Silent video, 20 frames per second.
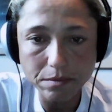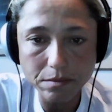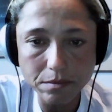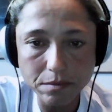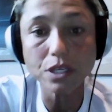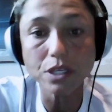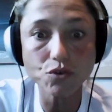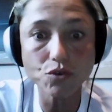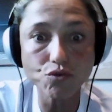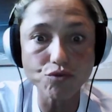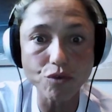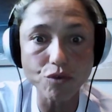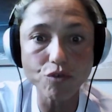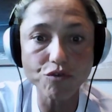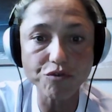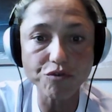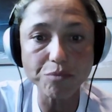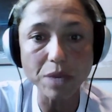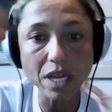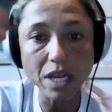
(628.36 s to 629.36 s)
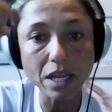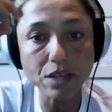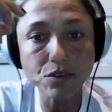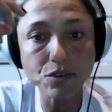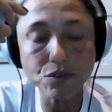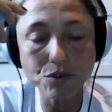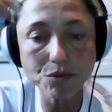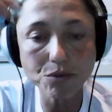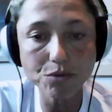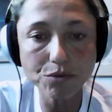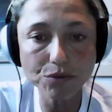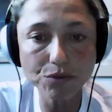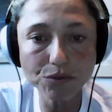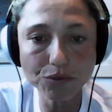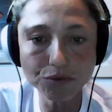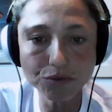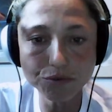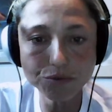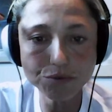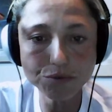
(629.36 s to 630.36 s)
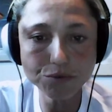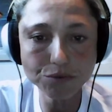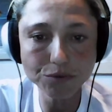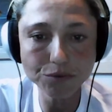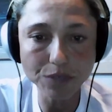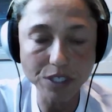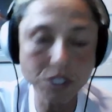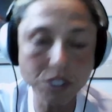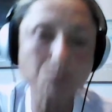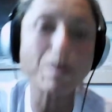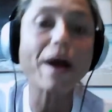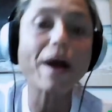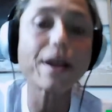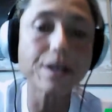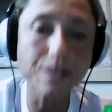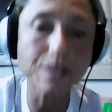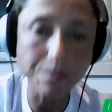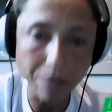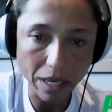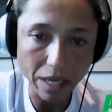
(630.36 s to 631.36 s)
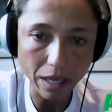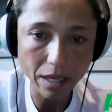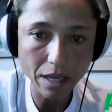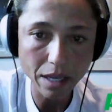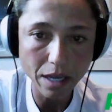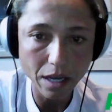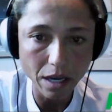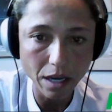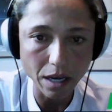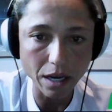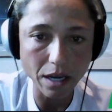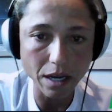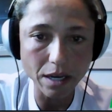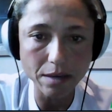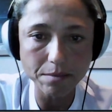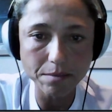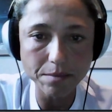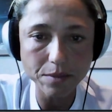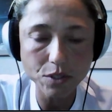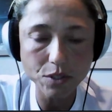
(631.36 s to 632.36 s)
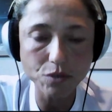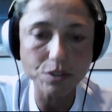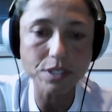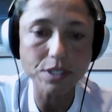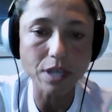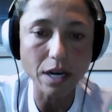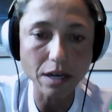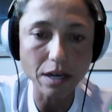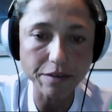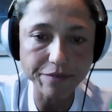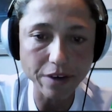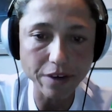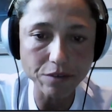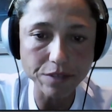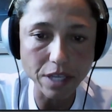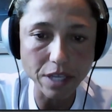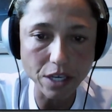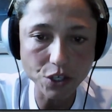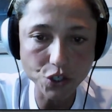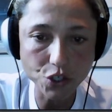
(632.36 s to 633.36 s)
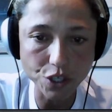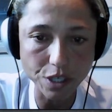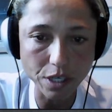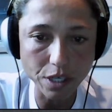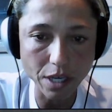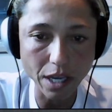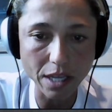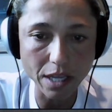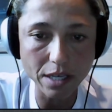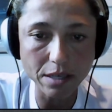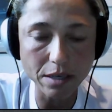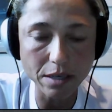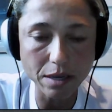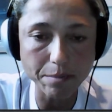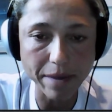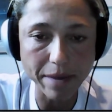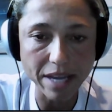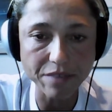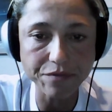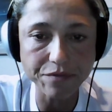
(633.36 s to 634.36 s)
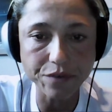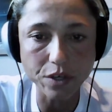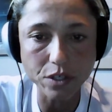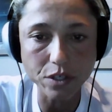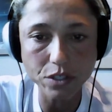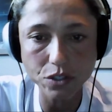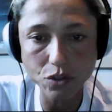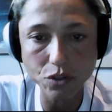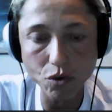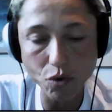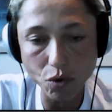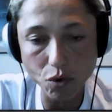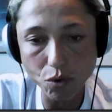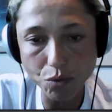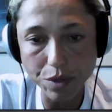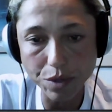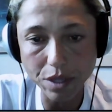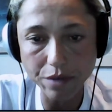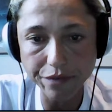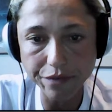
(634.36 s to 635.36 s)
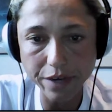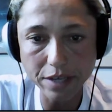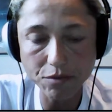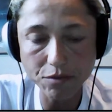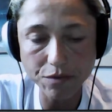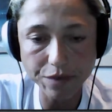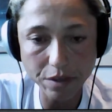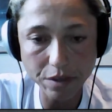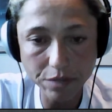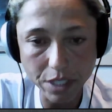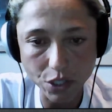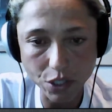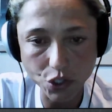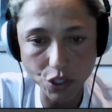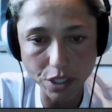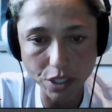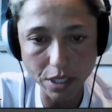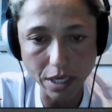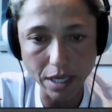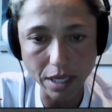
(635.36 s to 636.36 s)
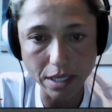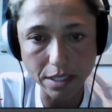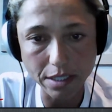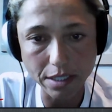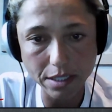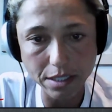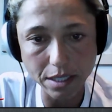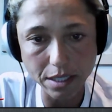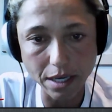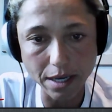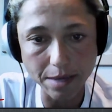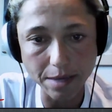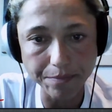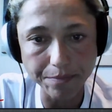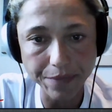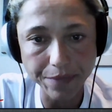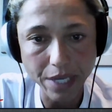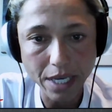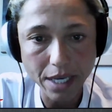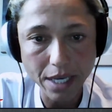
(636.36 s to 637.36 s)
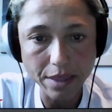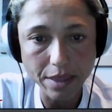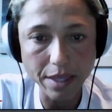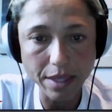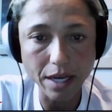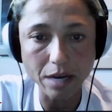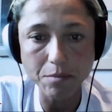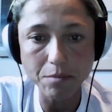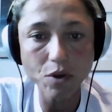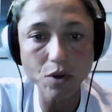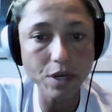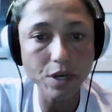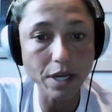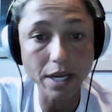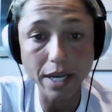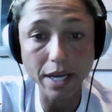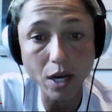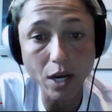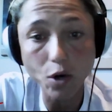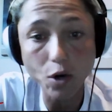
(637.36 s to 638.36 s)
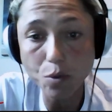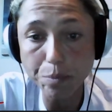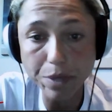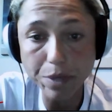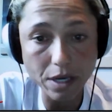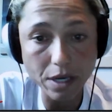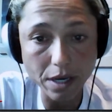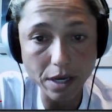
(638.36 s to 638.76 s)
really drove me to inspired me to start a foundation. And my first goal with the foundation is that I'm going to help